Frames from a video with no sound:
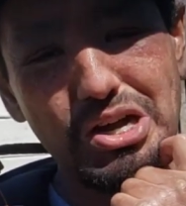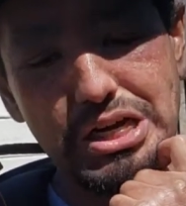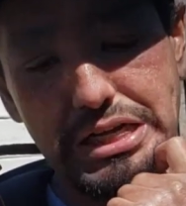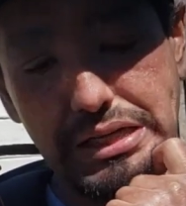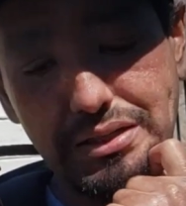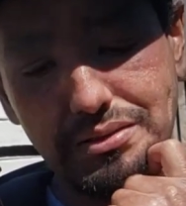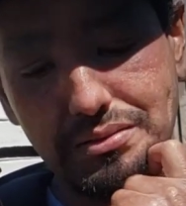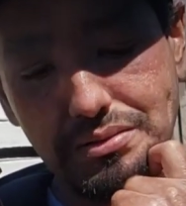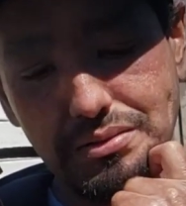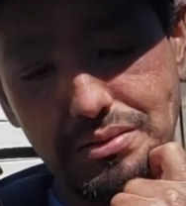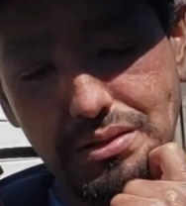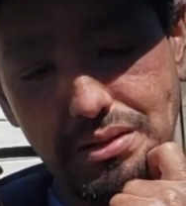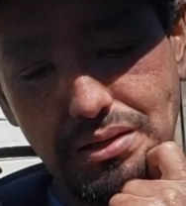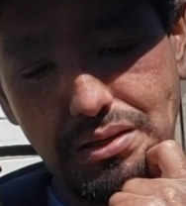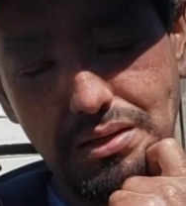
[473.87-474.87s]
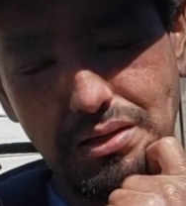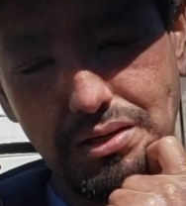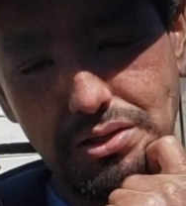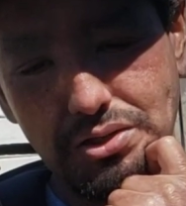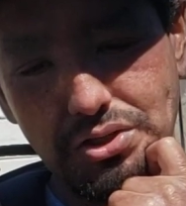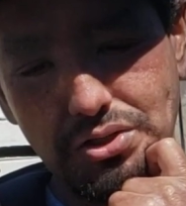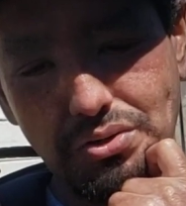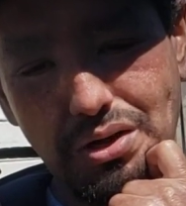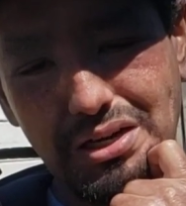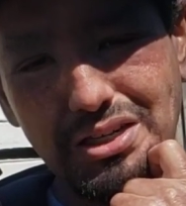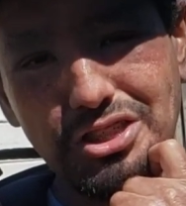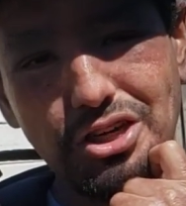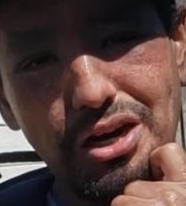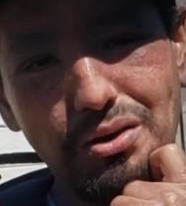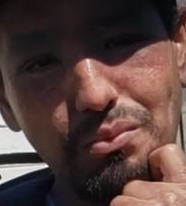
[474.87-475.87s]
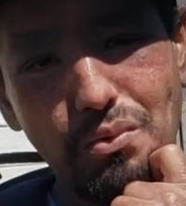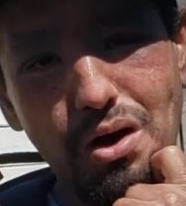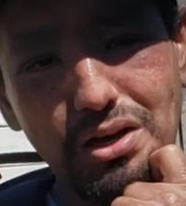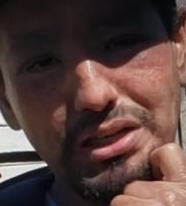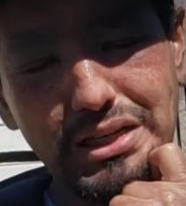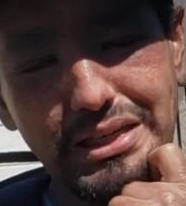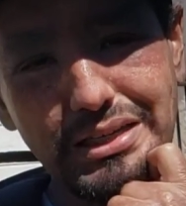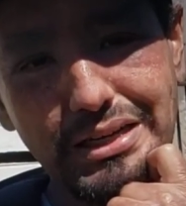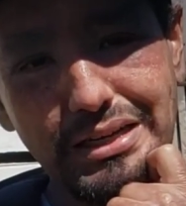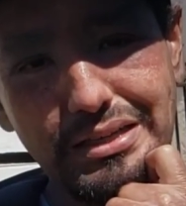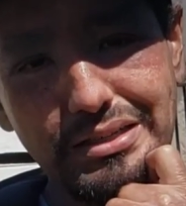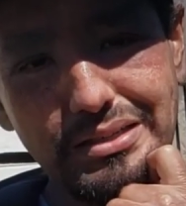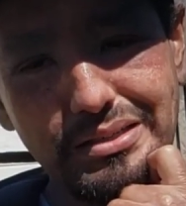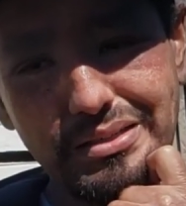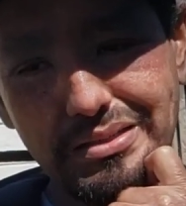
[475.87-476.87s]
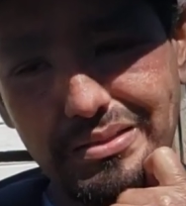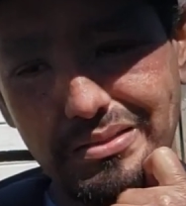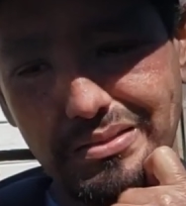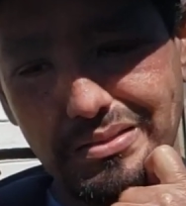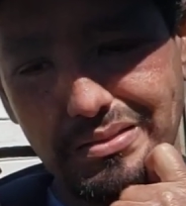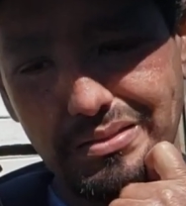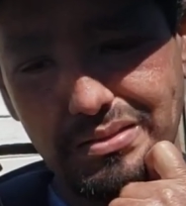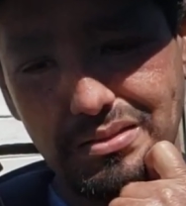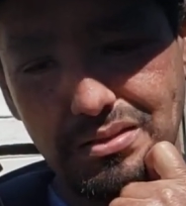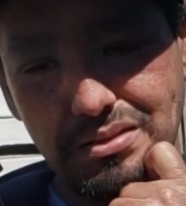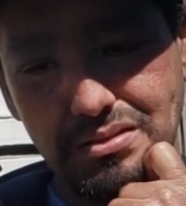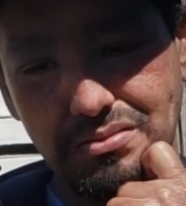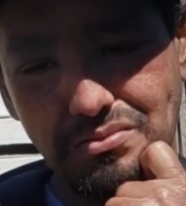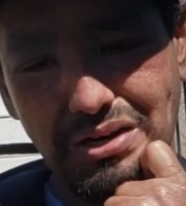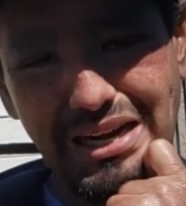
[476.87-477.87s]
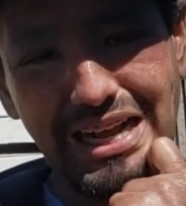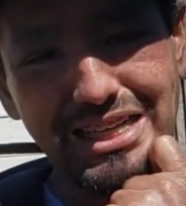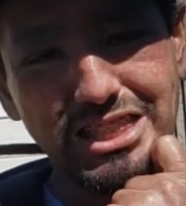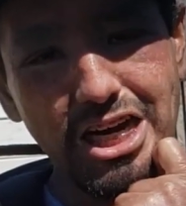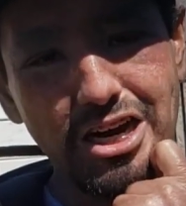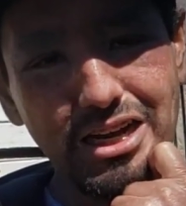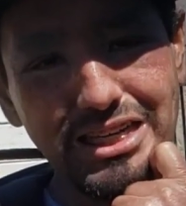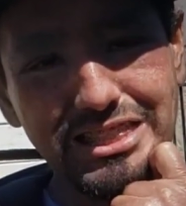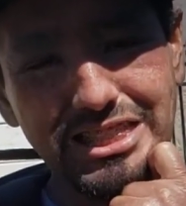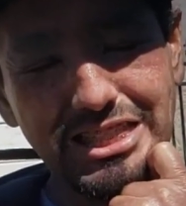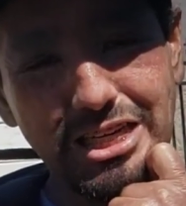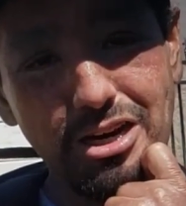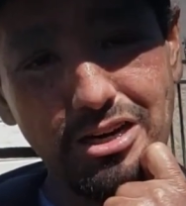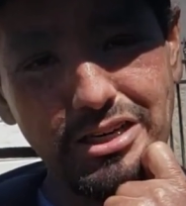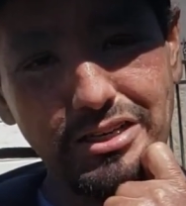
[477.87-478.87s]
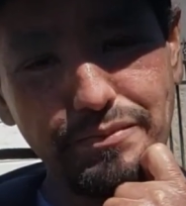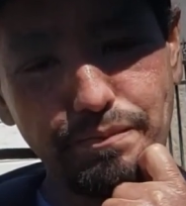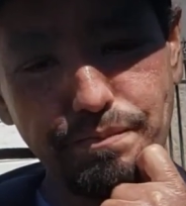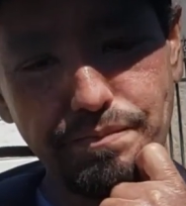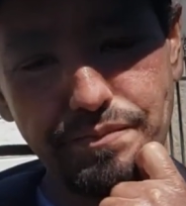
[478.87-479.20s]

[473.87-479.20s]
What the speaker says: on it, so I could try walking, and when I got tired, I could sit on it.